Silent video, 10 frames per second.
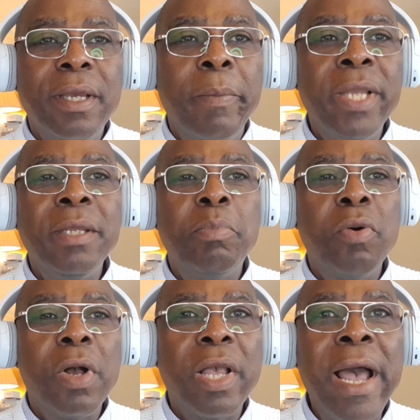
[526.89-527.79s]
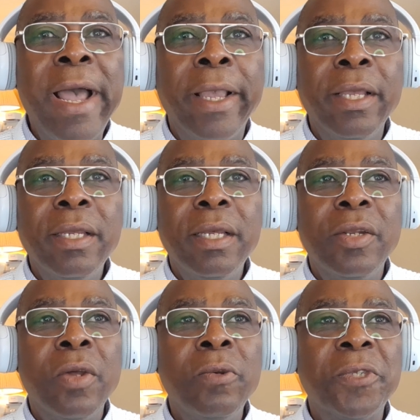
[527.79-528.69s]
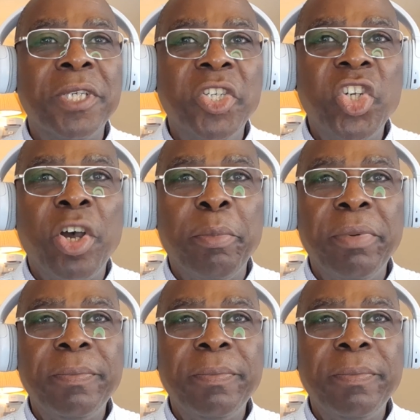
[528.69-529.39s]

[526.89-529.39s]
Make the poor guy not losing job.